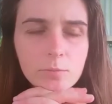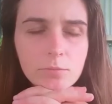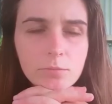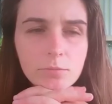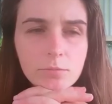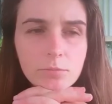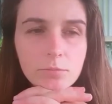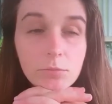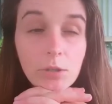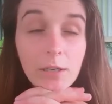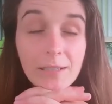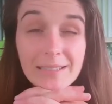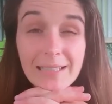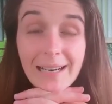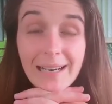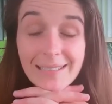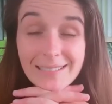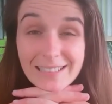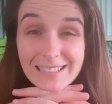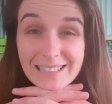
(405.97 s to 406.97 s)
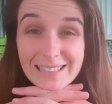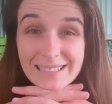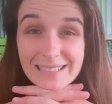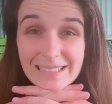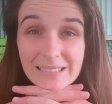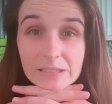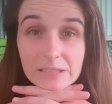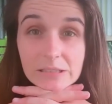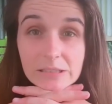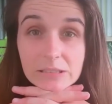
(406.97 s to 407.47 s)
liked hunting,
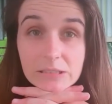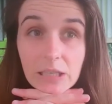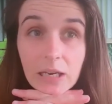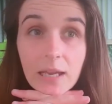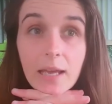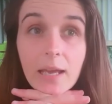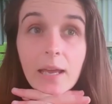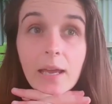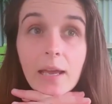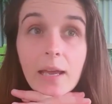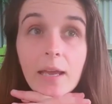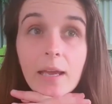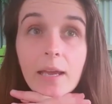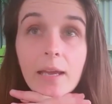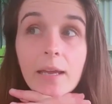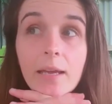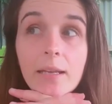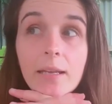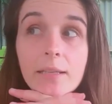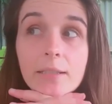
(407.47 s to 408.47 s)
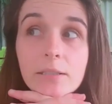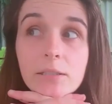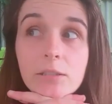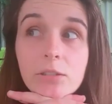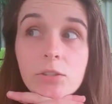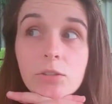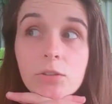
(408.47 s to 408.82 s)
and